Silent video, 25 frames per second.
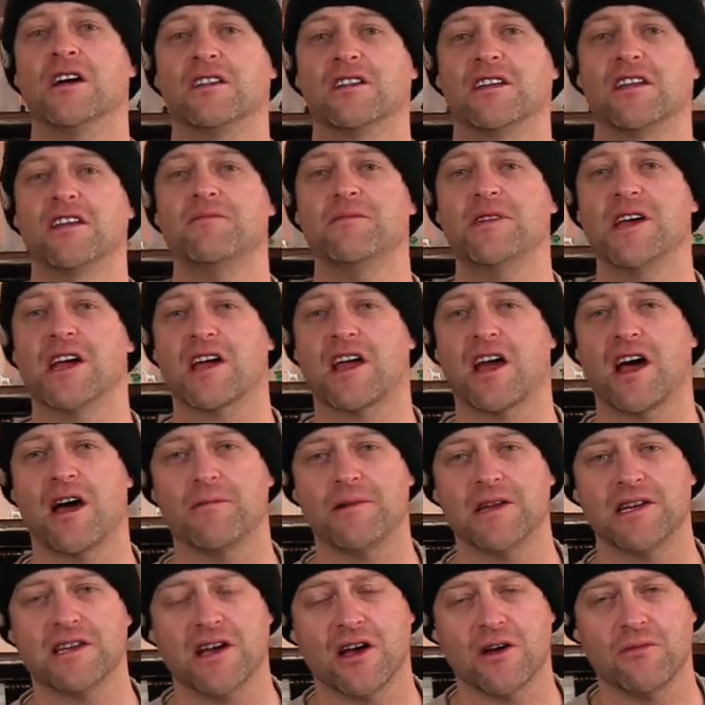Leave me a
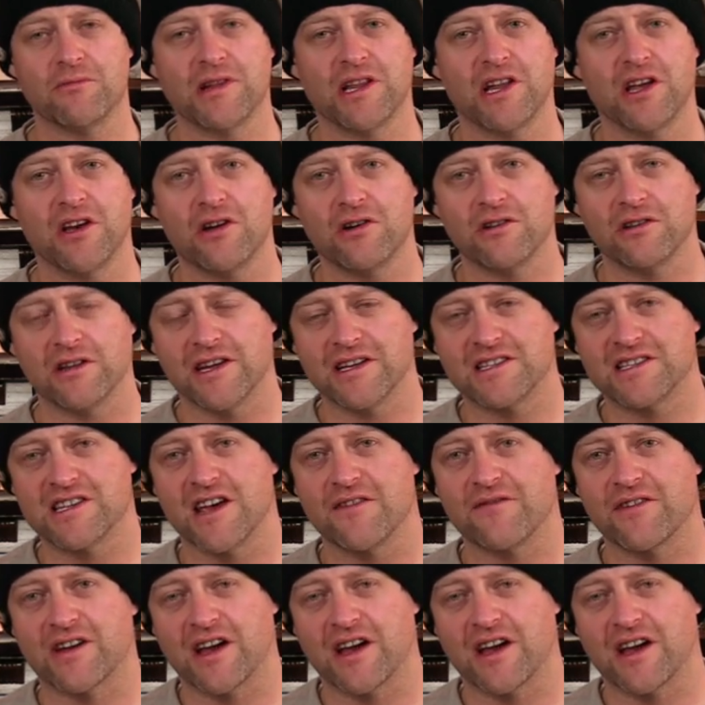comment down below. Let's have